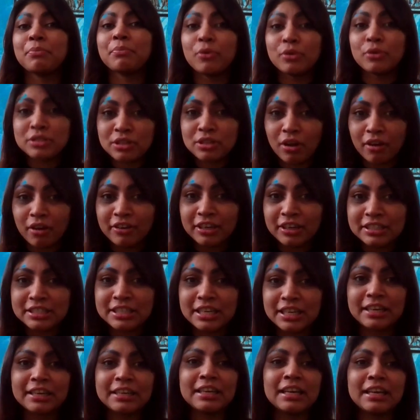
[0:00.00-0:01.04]
post-conflict
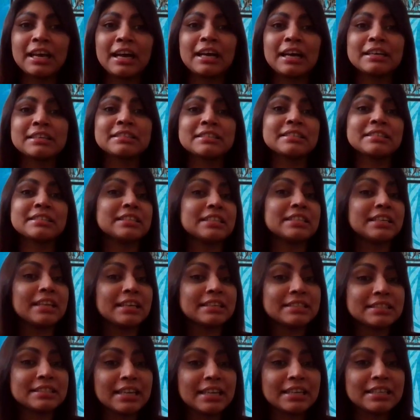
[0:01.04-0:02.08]
areas, the tea
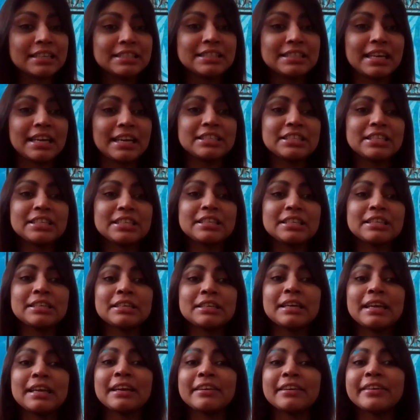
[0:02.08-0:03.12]
estate
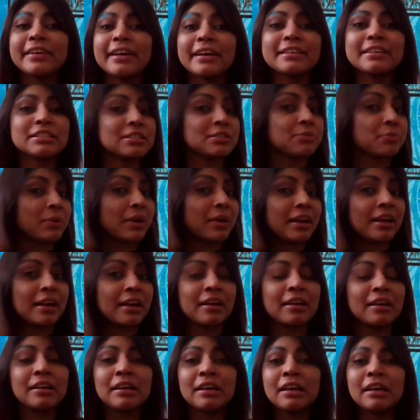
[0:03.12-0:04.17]
sector, areas
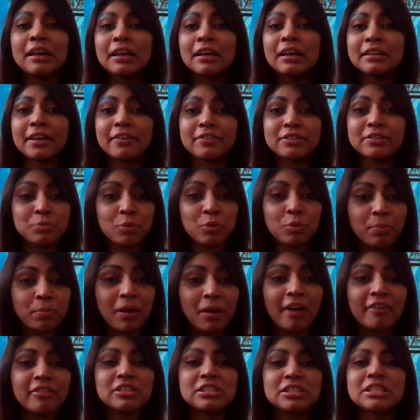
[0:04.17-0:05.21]
where there was more
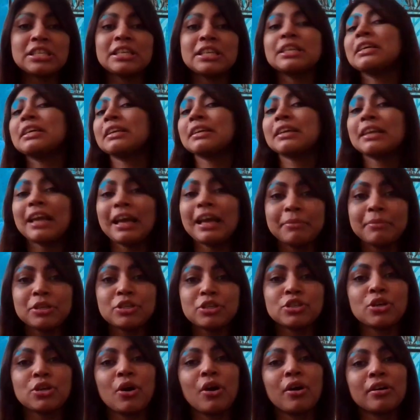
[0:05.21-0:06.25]
poverty and
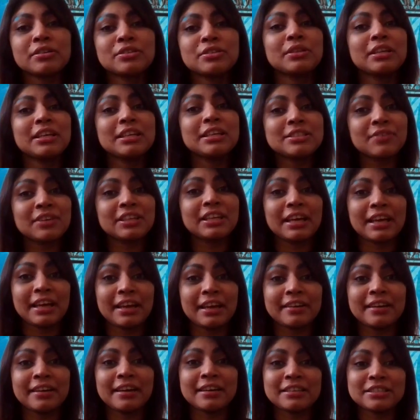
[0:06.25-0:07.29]
climate shock. So these were the
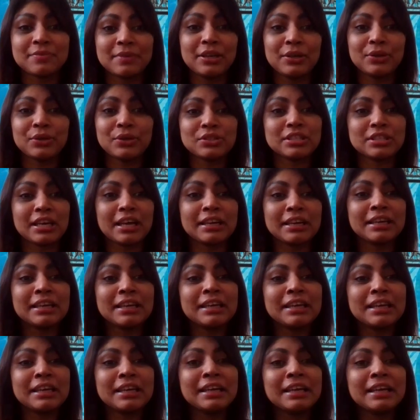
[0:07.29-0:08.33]
areas we looked at.
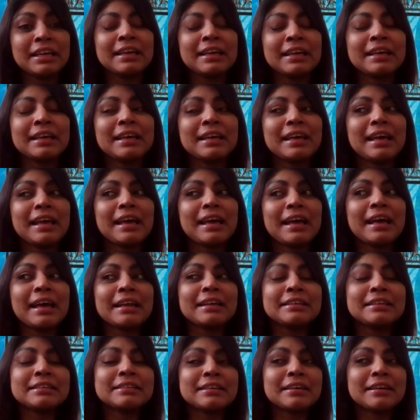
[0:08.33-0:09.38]

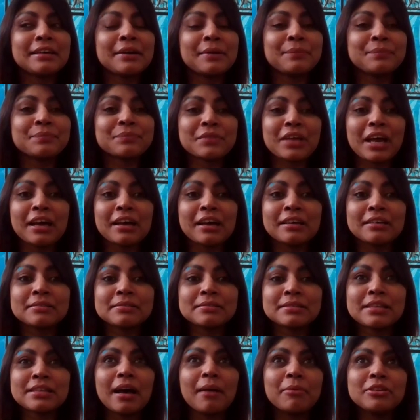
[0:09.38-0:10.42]
And
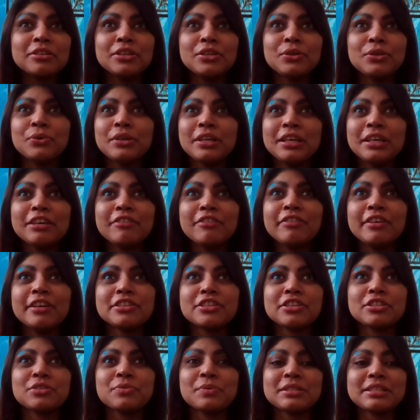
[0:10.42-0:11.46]
some of the unique
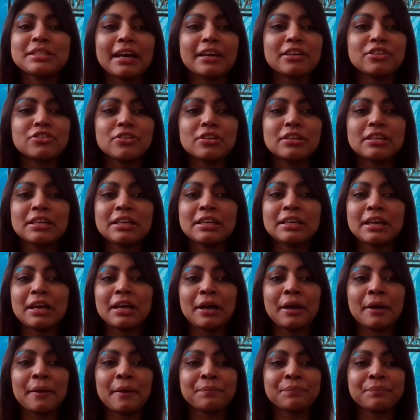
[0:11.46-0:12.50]
features was actually
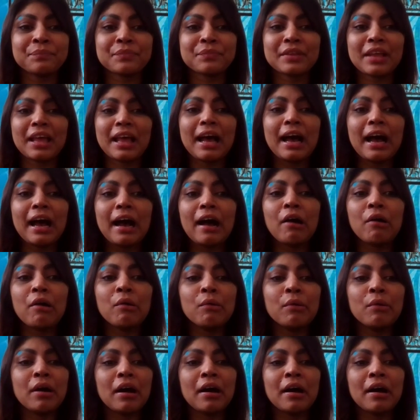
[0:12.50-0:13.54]

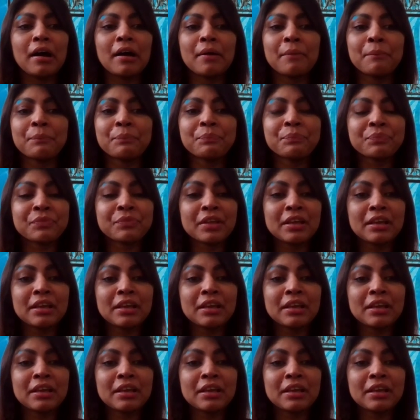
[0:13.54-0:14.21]
how